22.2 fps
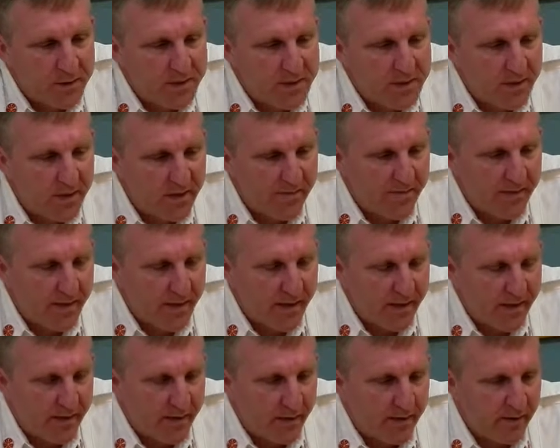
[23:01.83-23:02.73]
just to give you an
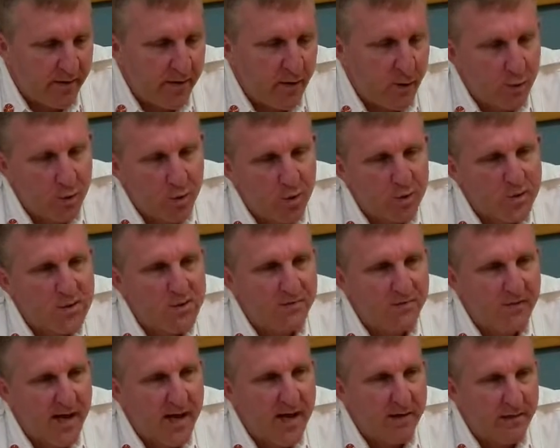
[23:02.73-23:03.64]
idea, in the course
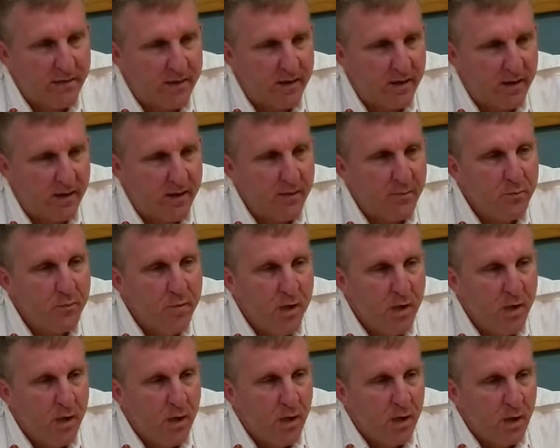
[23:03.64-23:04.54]
of that time,
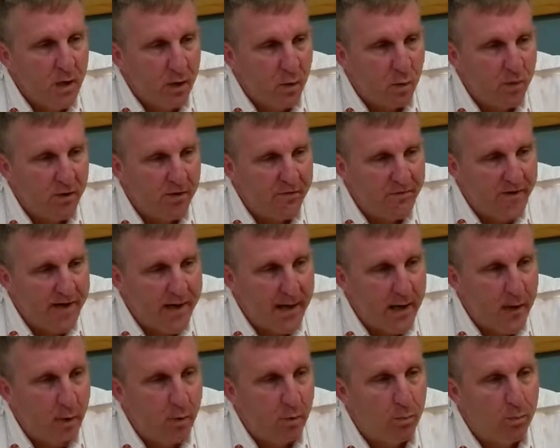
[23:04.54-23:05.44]
we've
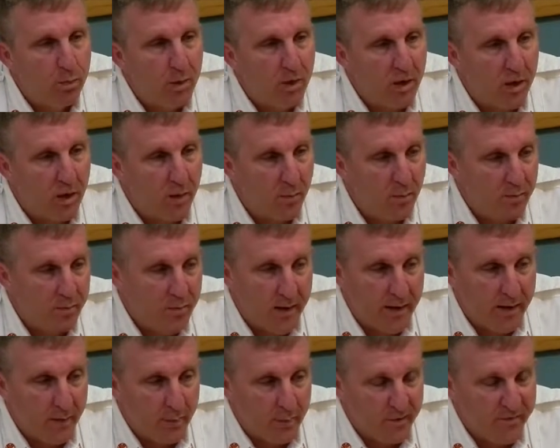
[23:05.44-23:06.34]
now come,
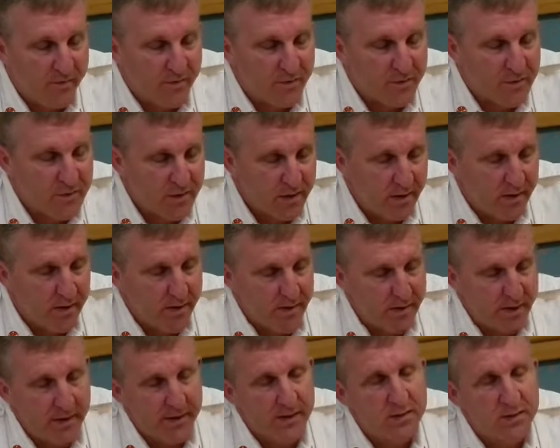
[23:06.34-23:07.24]
I would foresee the
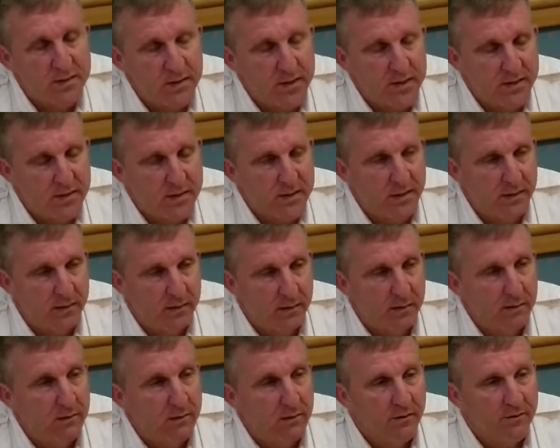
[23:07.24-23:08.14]
next
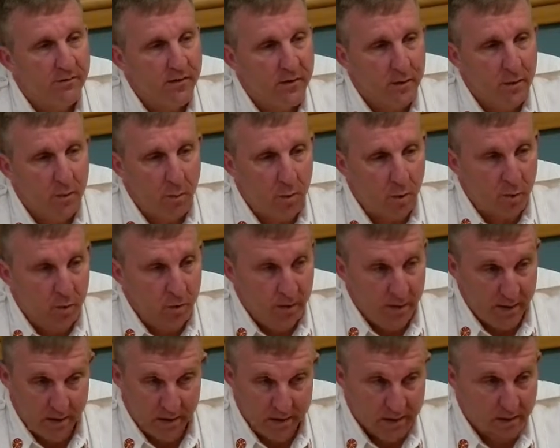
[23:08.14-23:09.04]
testing available
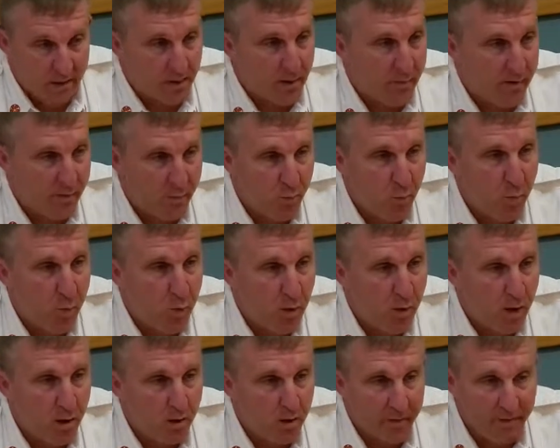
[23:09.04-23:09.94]
is going to be
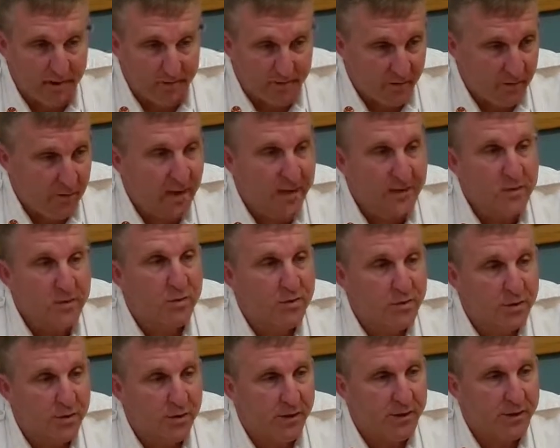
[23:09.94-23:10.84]
even less
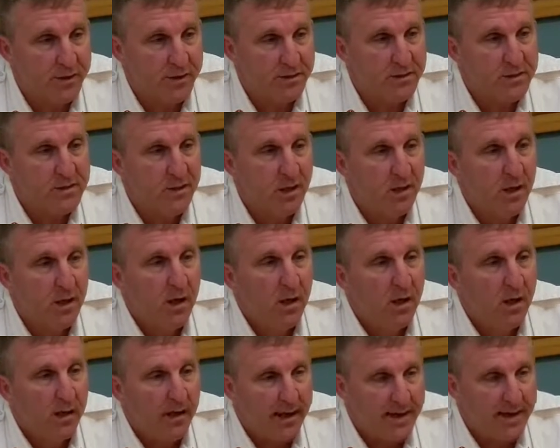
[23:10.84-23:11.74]
restrictions.
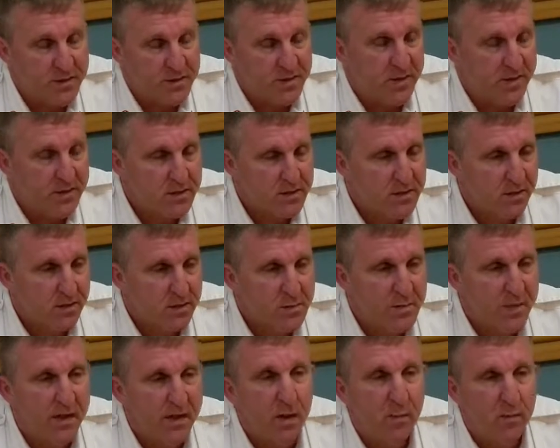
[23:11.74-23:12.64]
As testing
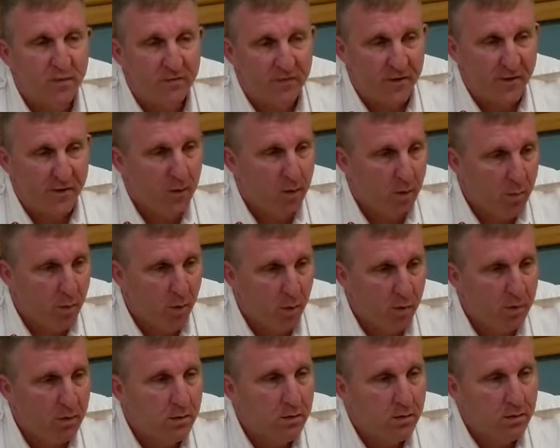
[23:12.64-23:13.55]
has become
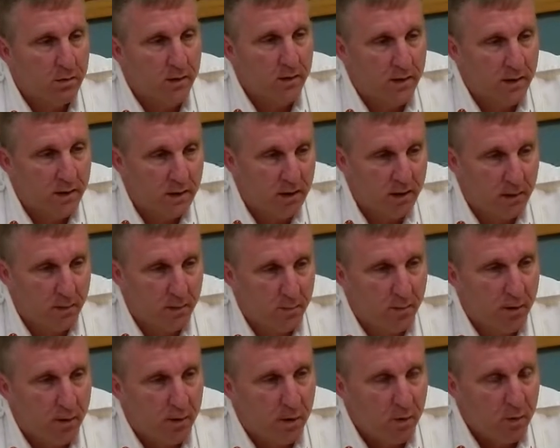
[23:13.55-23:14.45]
available,
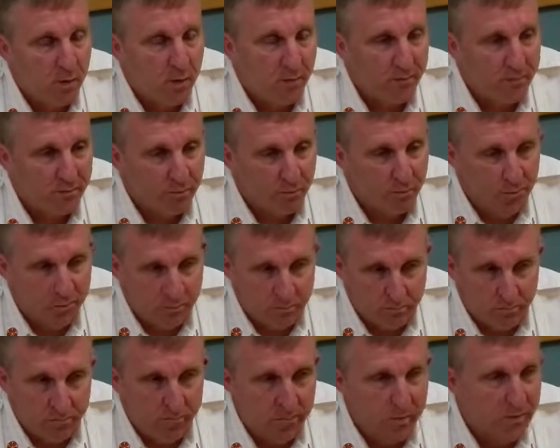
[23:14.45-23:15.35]

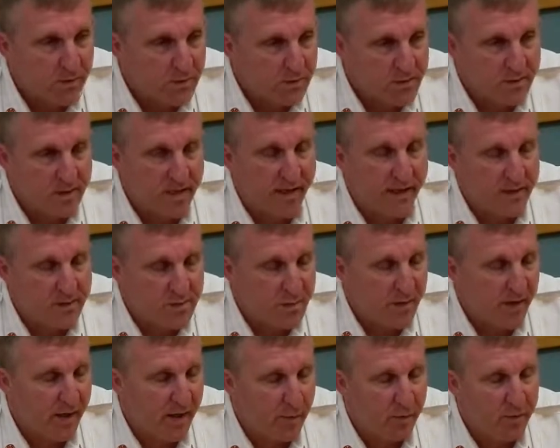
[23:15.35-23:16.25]
the state has
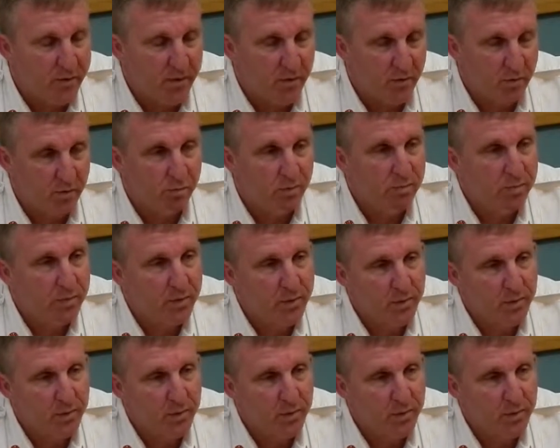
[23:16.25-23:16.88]
been able to